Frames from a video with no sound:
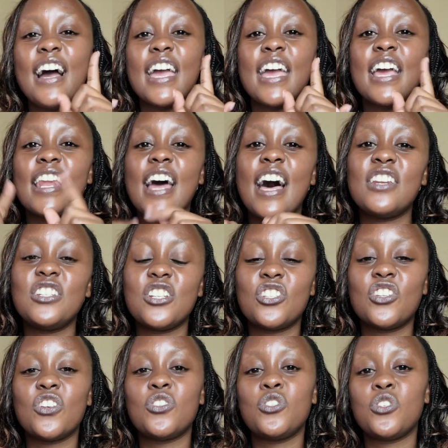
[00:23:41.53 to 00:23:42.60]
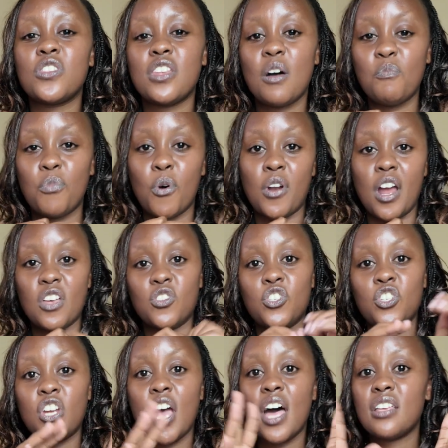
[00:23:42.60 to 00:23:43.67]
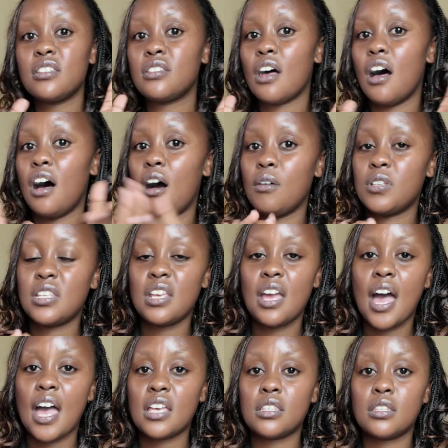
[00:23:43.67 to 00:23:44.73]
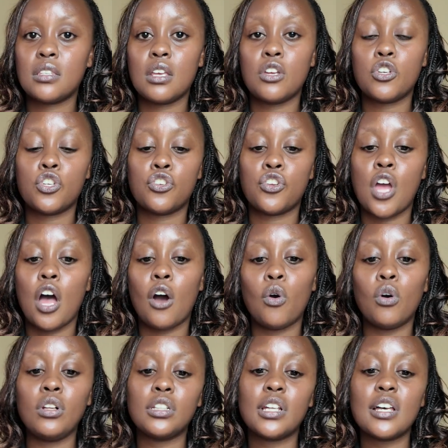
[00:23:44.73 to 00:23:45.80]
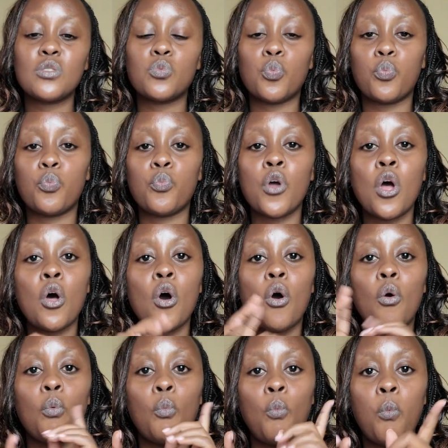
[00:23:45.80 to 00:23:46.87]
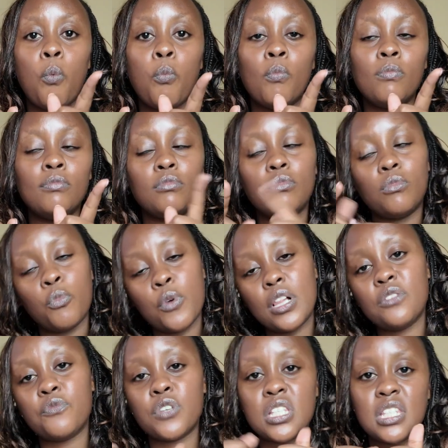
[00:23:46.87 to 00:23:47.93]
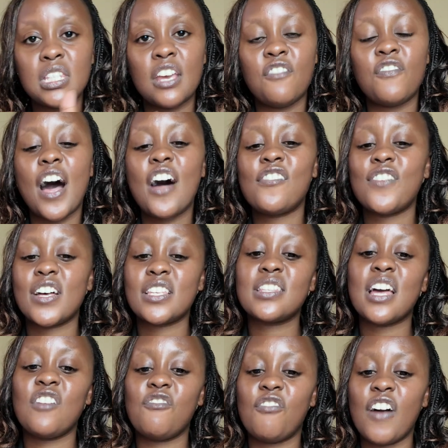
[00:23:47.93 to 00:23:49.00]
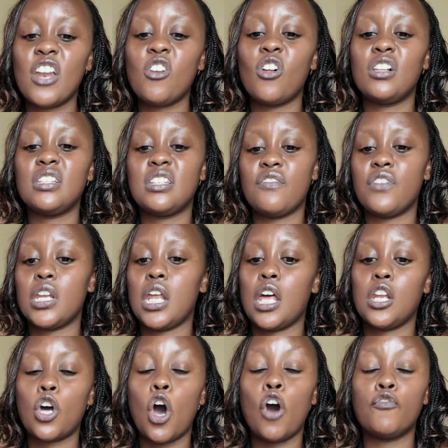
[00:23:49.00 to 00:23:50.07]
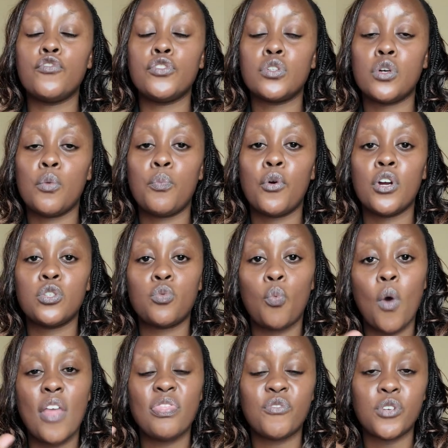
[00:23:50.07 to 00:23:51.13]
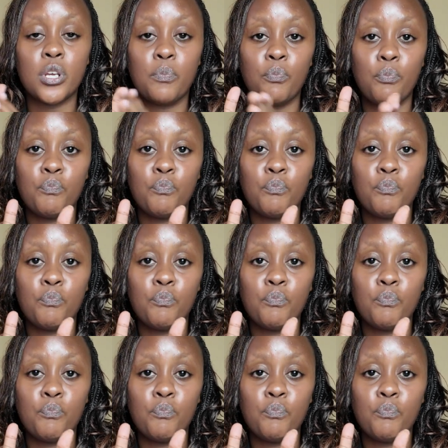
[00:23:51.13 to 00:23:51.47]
In addition to the bonus shares, CIC shareholders will receive a first and final dividend of 0.13